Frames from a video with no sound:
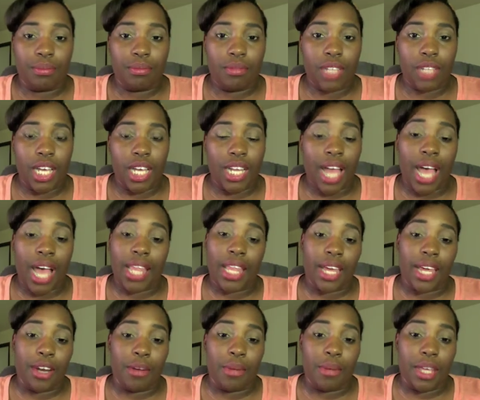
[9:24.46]

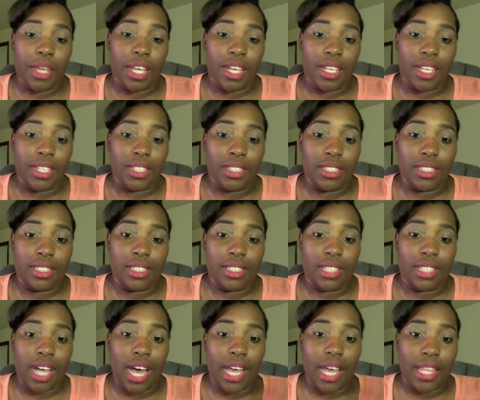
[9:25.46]
eyeliner because
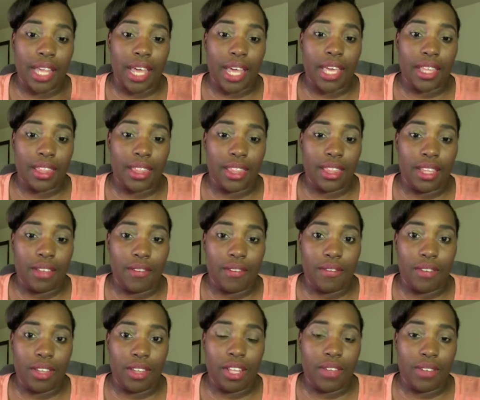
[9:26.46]
I like the
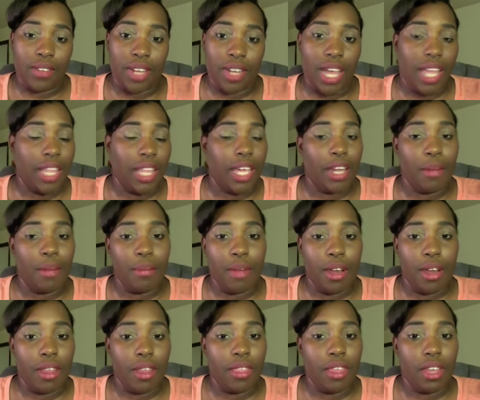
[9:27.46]
feel of an eyeliner better
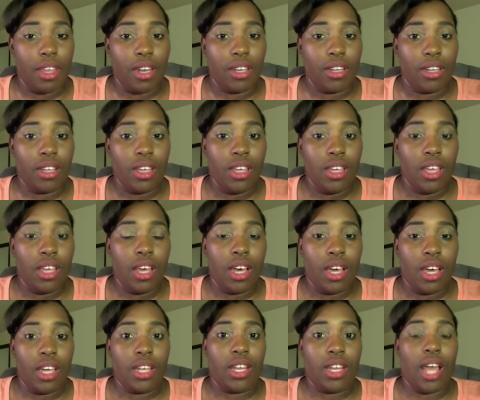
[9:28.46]
than
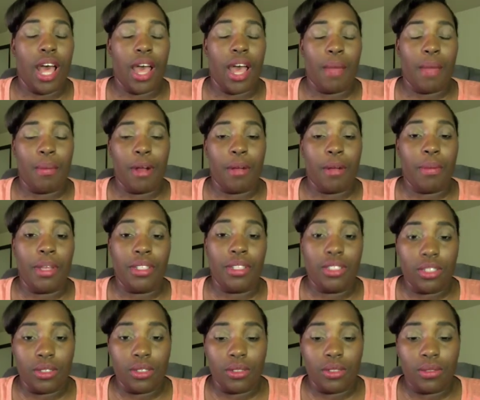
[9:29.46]
an eyebrow
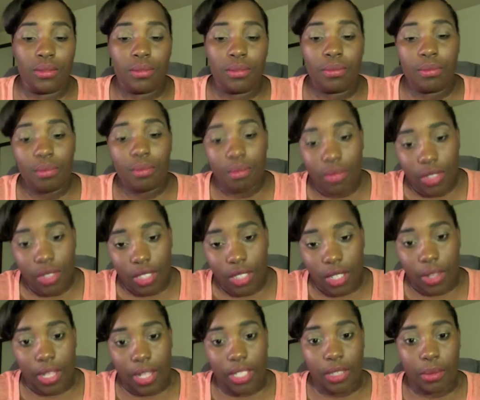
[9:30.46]
pencil. So
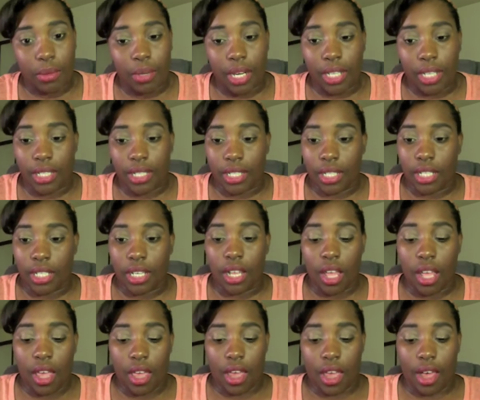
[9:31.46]
that's what I did.
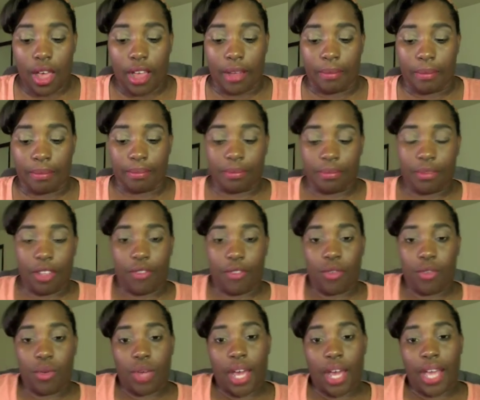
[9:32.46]
If you
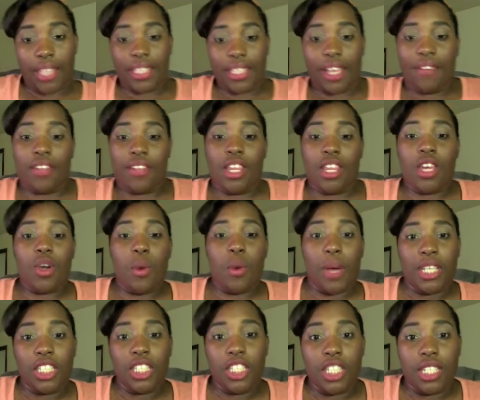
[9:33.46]
guys have any
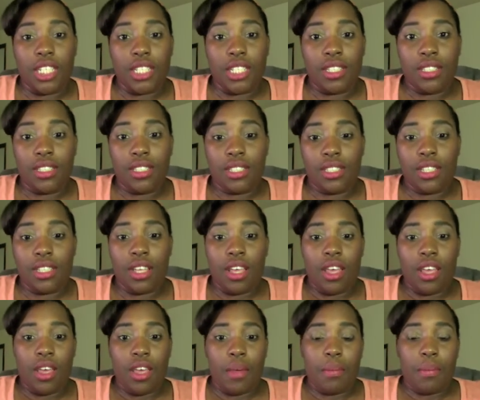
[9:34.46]
questions,
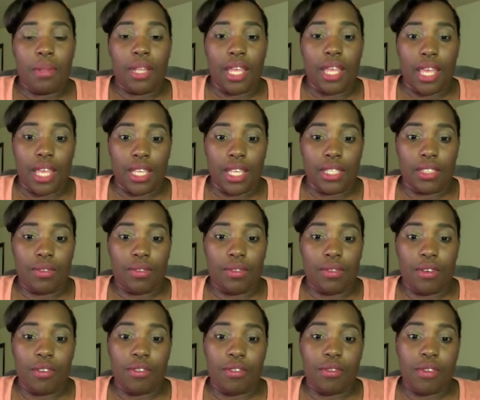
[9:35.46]
please feel
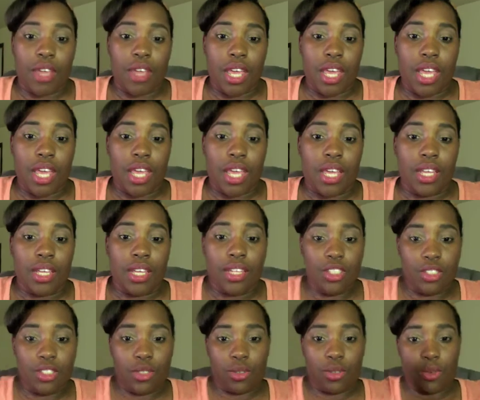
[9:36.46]
free
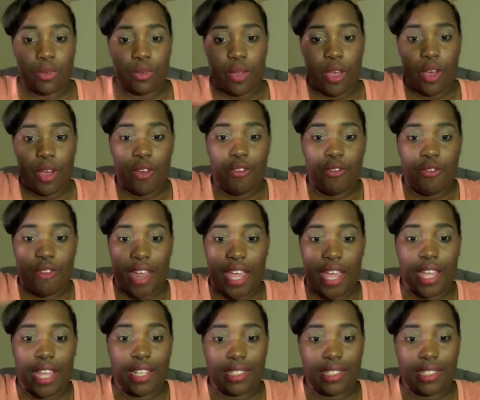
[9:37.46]
to write